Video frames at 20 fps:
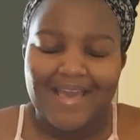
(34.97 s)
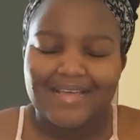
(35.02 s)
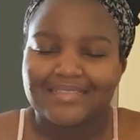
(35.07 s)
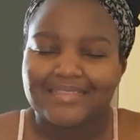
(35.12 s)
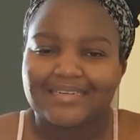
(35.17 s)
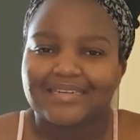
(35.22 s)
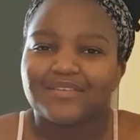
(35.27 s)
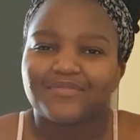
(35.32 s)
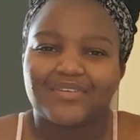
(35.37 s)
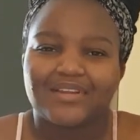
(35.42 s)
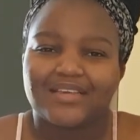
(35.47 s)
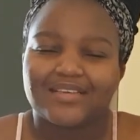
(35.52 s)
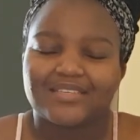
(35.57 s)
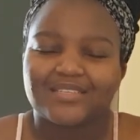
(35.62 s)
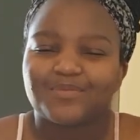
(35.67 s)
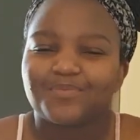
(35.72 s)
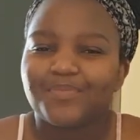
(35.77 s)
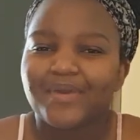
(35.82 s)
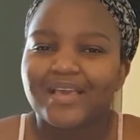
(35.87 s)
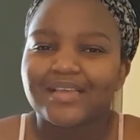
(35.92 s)
I didn't even
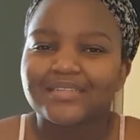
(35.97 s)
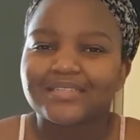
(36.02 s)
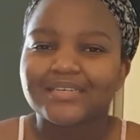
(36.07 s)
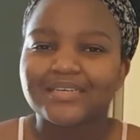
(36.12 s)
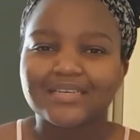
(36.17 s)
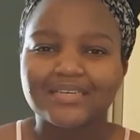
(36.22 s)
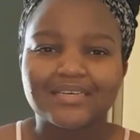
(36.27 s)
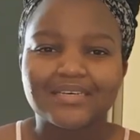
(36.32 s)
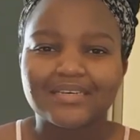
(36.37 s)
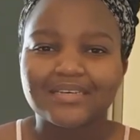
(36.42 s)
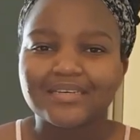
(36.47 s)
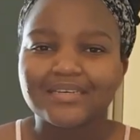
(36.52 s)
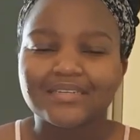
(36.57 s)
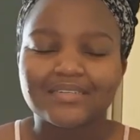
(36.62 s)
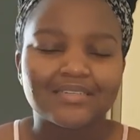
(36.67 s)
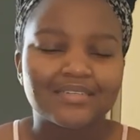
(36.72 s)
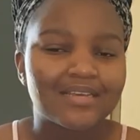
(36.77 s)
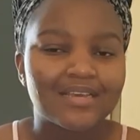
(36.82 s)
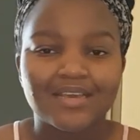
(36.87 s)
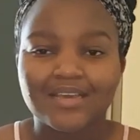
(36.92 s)
expect
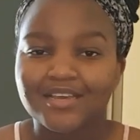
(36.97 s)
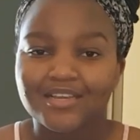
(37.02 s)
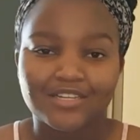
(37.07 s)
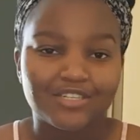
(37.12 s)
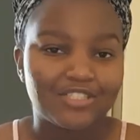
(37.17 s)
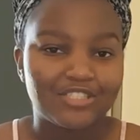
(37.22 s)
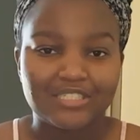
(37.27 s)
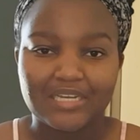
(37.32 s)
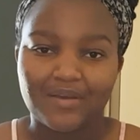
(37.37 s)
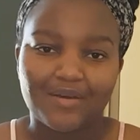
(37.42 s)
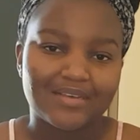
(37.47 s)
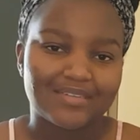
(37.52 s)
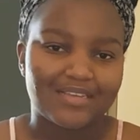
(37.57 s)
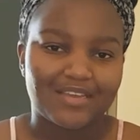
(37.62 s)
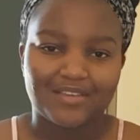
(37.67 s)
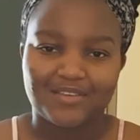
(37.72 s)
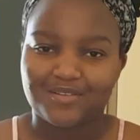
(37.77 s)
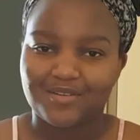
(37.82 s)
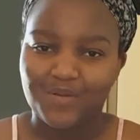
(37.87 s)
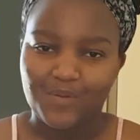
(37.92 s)
it. I was
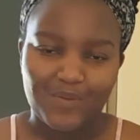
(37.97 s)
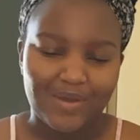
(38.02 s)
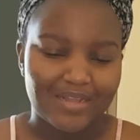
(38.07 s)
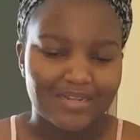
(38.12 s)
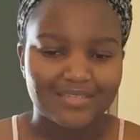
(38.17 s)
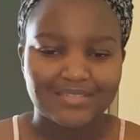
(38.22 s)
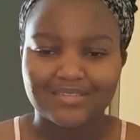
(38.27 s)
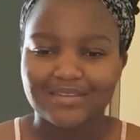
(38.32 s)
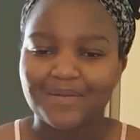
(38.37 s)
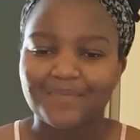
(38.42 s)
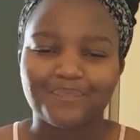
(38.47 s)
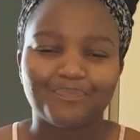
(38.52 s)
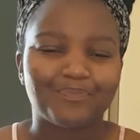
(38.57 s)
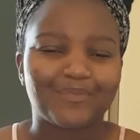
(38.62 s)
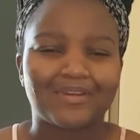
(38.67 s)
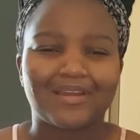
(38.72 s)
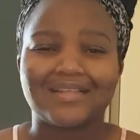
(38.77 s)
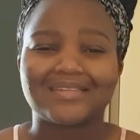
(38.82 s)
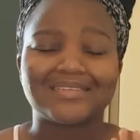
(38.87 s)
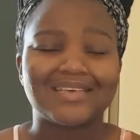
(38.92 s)
like, you know what,
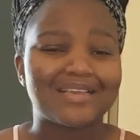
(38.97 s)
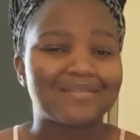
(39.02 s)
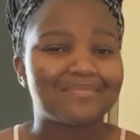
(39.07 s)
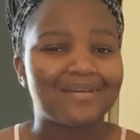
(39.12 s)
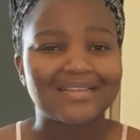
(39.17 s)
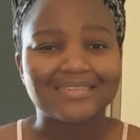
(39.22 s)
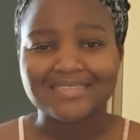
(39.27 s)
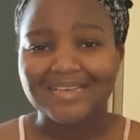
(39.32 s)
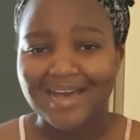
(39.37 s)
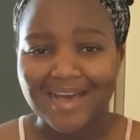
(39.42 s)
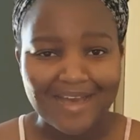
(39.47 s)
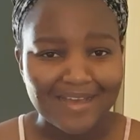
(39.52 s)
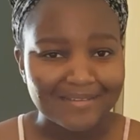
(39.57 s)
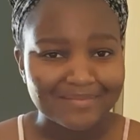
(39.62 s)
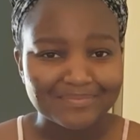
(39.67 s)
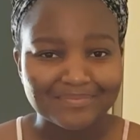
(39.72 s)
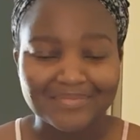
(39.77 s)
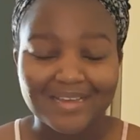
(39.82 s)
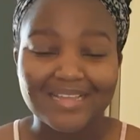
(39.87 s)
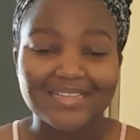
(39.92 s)
I'm gonna take my
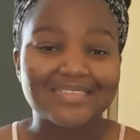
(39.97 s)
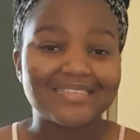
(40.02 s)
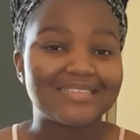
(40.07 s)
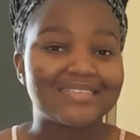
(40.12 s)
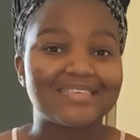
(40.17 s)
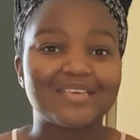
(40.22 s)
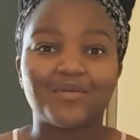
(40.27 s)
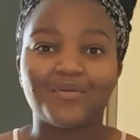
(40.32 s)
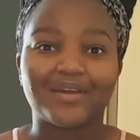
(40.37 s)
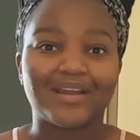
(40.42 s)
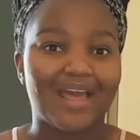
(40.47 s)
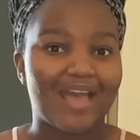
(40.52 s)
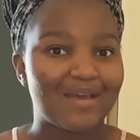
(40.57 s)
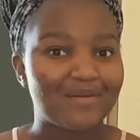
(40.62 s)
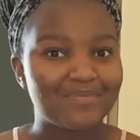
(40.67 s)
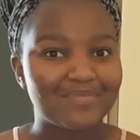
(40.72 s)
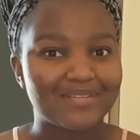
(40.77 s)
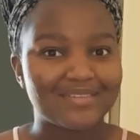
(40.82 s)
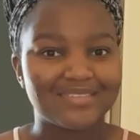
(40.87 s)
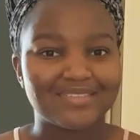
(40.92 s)
time and see what
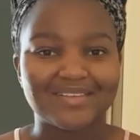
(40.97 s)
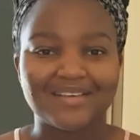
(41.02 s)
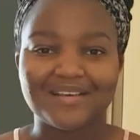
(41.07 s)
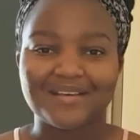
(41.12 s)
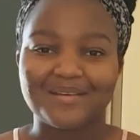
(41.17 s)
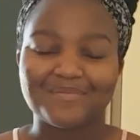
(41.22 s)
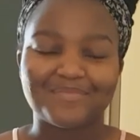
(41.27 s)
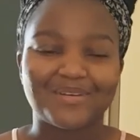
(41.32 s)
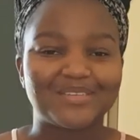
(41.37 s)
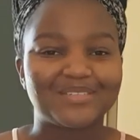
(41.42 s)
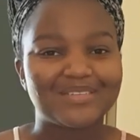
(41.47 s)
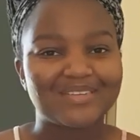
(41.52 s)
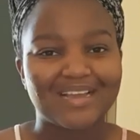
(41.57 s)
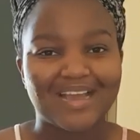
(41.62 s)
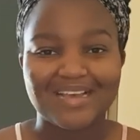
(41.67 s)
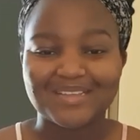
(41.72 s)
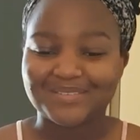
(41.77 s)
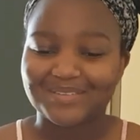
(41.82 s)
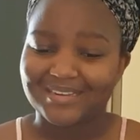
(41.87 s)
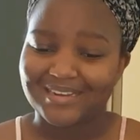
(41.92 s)
happens. But you
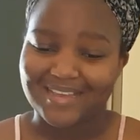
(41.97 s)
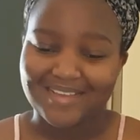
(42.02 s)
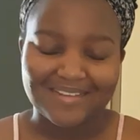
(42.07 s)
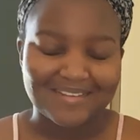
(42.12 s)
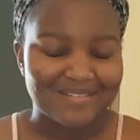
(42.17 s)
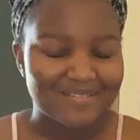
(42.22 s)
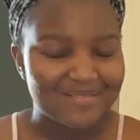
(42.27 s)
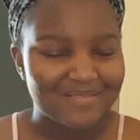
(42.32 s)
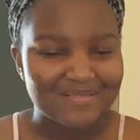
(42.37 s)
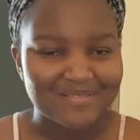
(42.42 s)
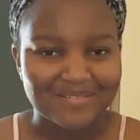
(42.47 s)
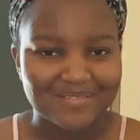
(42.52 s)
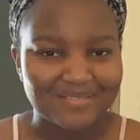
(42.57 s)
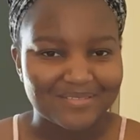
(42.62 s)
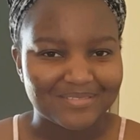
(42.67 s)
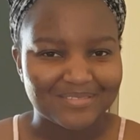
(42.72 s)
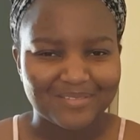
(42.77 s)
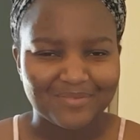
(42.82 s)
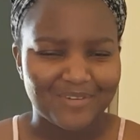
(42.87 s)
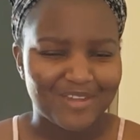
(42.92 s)
guys are like, no
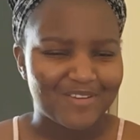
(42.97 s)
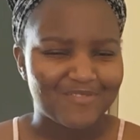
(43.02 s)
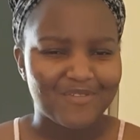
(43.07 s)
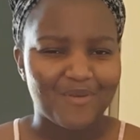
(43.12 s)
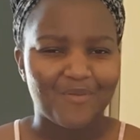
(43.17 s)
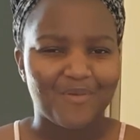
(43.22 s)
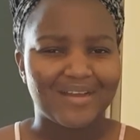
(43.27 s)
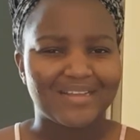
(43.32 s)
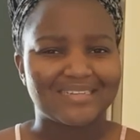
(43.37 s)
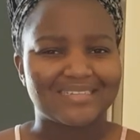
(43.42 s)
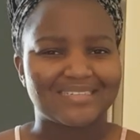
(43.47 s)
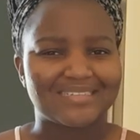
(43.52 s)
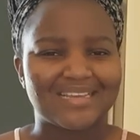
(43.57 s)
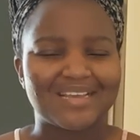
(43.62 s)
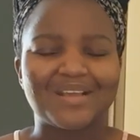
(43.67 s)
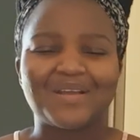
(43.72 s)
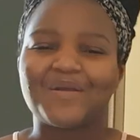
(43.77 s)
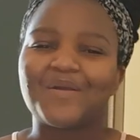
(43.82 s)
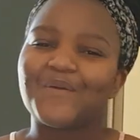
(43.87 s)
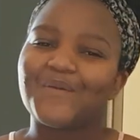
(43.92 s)
girl, wait for what?
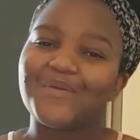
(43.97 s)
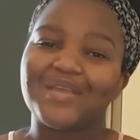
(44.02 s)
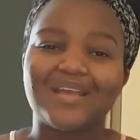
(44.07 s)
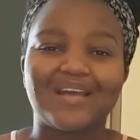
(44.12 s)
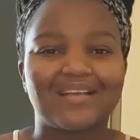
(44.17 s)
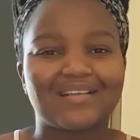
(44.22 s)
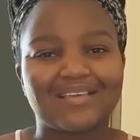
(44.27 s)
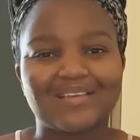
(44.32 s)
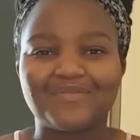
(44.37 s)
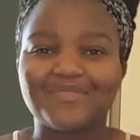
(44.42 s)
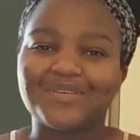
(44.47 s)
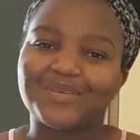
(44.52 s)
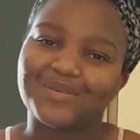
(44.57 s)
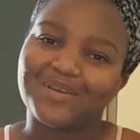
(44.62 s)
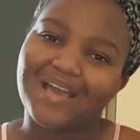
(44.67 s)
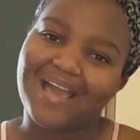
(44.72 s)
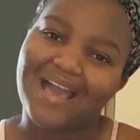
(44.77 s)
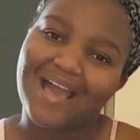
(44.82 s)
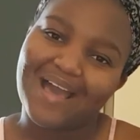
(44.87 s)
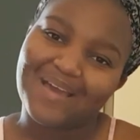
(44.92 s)
We are giving
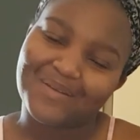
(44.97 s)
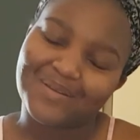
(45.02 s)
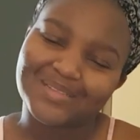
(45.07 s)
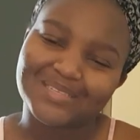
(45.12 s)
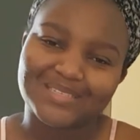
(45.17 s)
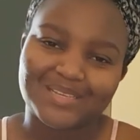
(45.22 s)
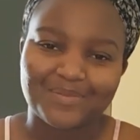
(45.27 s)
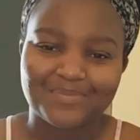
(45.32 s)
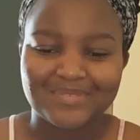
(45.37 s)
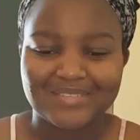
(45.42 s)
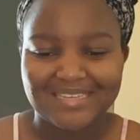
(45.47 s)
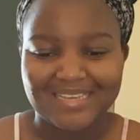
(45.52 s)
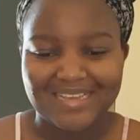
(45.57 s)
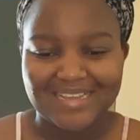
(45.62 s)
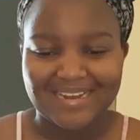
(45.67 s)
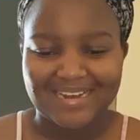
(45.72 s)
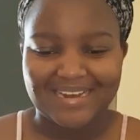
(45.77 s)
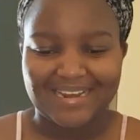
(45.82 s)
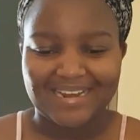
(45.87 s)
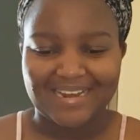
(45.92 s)
you 100 subs
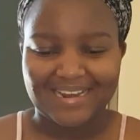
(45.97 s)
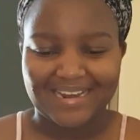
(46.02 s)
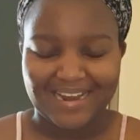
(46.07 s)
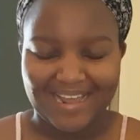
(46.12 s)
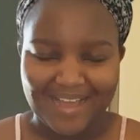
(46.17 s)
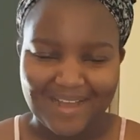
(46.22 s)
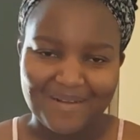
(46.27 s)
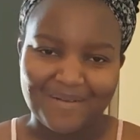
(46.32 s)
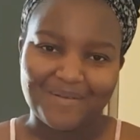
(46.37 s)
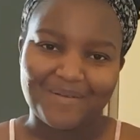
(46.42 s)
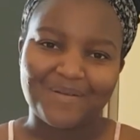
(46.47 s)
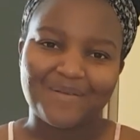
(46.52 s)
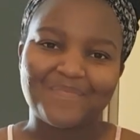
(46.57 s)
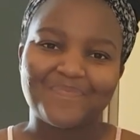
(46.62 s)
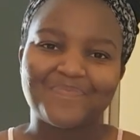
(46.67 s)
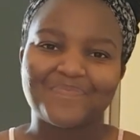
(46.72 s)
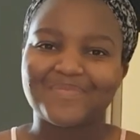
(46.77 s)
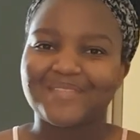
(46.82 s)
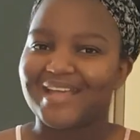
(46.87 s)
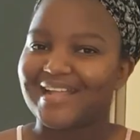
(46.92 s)
now.
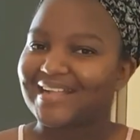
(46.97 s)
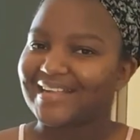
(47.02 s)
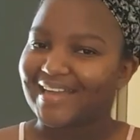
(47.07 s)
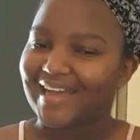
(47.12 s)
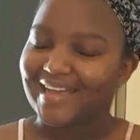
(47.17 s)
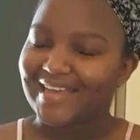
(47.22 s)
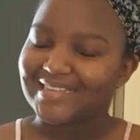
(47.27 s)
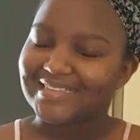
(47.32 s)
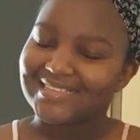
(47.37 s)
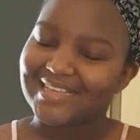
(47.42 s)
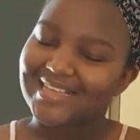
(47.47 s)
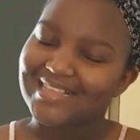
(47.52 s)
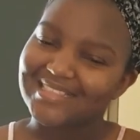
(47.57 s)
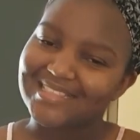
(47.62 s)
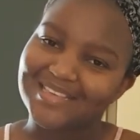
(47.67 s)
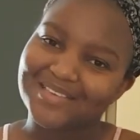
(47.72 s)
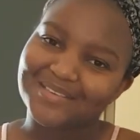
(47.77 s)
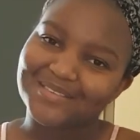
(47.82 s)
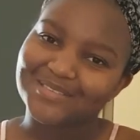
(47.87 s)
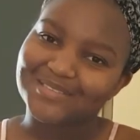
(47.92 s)
And guys,
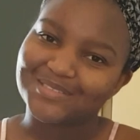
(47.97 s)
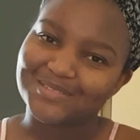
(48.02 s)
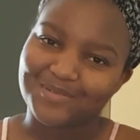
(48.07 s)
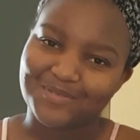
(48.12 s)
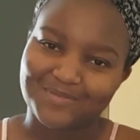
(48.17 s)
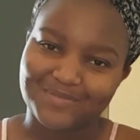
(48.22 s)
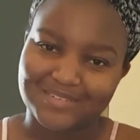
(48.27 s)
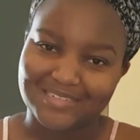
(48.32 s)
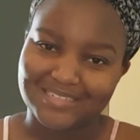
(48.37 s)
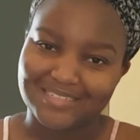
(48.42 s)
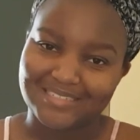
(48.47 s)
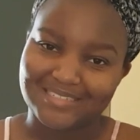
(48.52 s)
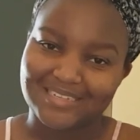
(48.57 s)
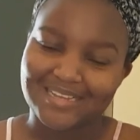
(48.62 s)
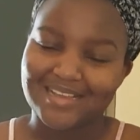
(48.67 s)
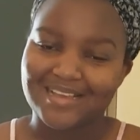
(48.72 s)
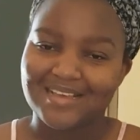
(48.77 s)
thank you so much